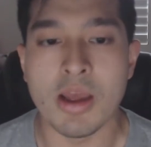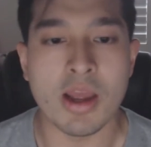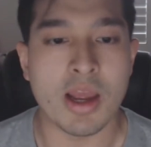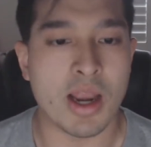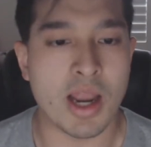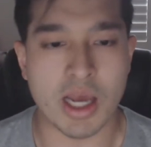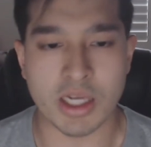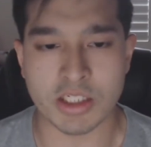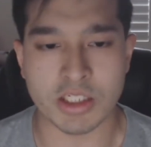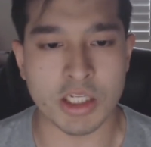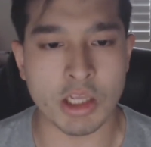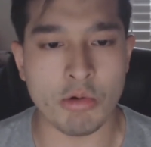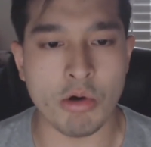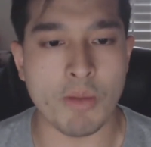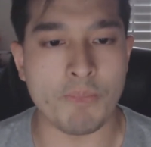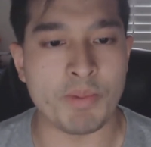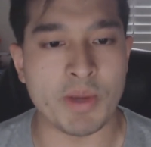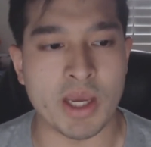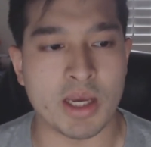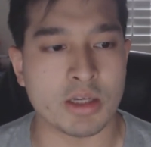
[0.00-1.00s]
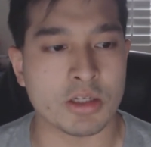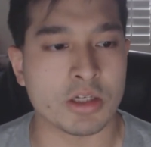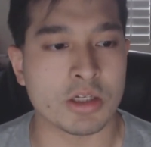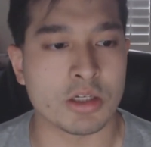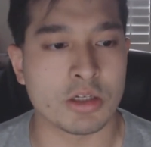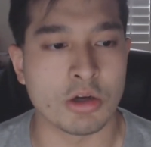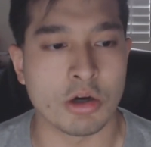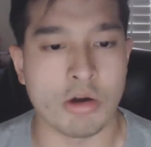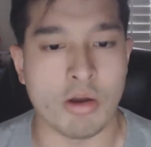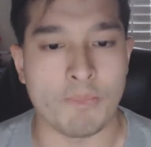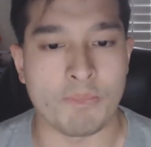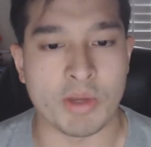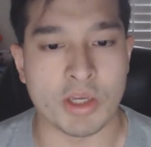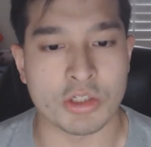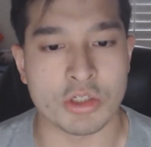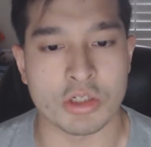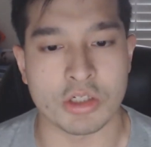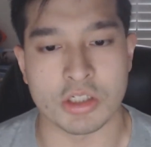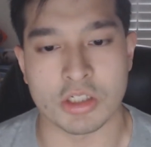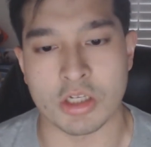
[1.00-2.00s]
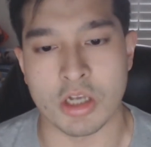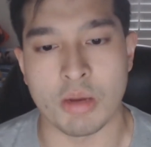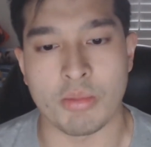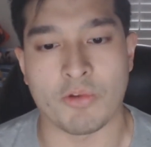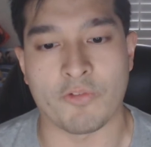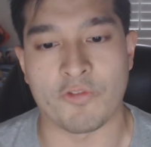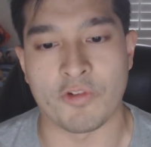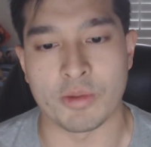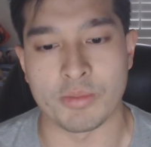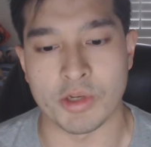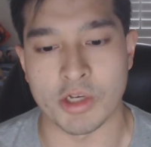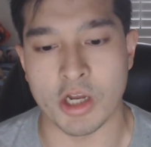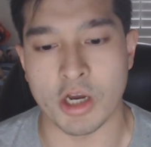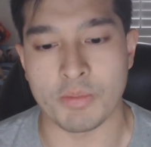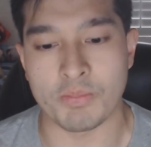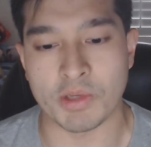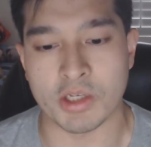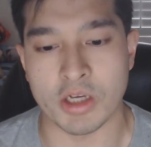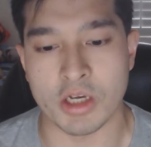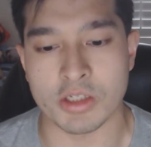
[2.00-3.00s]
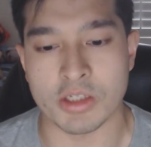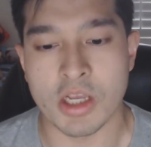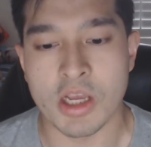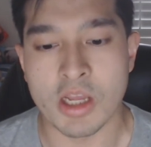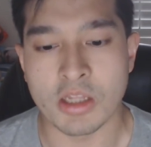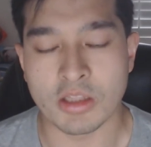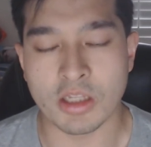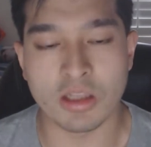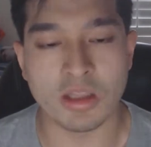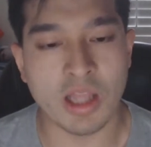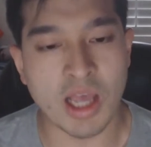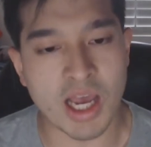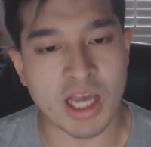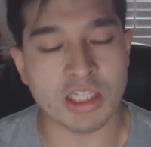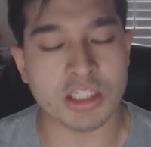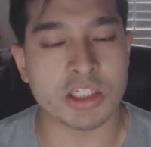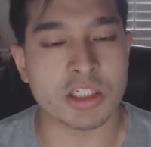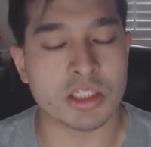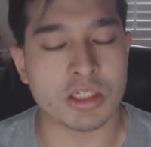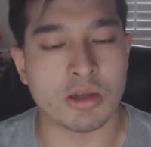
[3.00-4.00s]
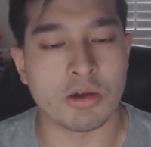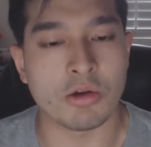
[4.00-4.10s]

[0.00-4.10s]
And I see where Beako and Beatrice is coming from, you know, because the last